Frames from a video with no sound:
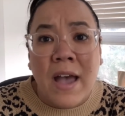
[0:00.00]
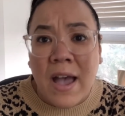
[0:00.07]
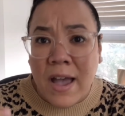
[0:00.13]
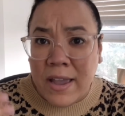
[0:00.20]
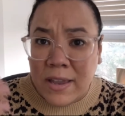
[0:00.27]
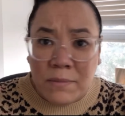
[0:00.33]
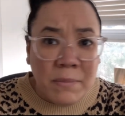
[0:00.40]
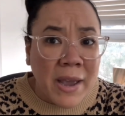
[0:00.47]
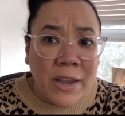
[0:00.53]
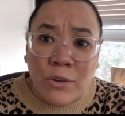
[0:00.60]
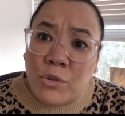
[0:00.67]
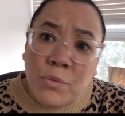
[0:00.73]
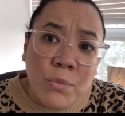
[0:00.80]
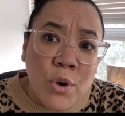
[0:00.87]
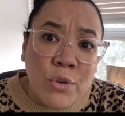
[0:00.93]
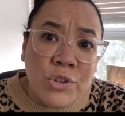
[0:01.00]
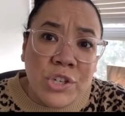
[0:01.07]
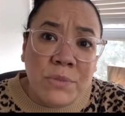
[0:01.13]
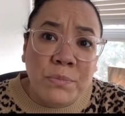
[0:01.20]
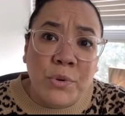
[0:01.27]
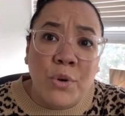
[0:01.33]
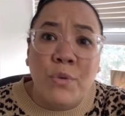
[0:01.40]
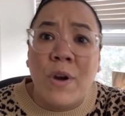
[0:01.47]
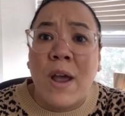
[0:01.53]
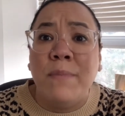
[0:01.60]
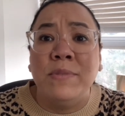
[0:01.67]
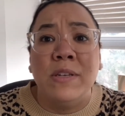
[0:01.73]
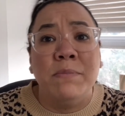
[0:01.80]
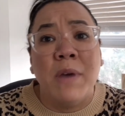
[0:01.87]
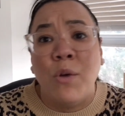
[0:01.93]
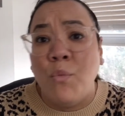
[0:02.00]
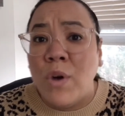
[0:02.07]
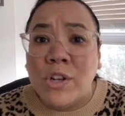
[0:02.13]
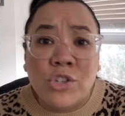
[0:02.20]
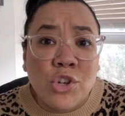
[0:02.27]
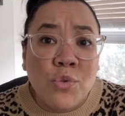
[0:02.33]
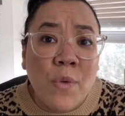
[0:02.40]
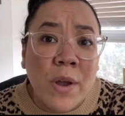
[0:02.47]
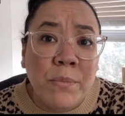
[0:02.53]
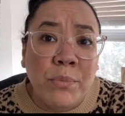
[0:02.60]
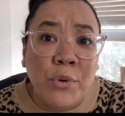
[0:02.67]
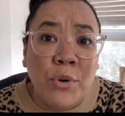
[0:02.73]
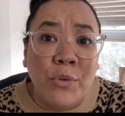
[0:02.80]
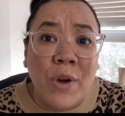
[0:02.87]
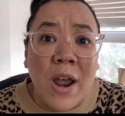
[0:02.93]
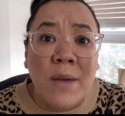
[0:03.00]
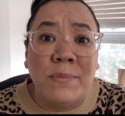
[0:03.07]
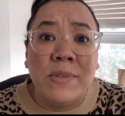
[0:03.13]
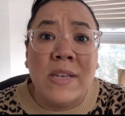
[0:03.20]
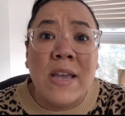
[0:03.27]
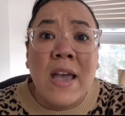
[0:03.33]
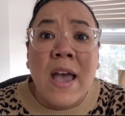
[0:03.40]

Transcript: in my group coaching programs, in my one-to-one programs.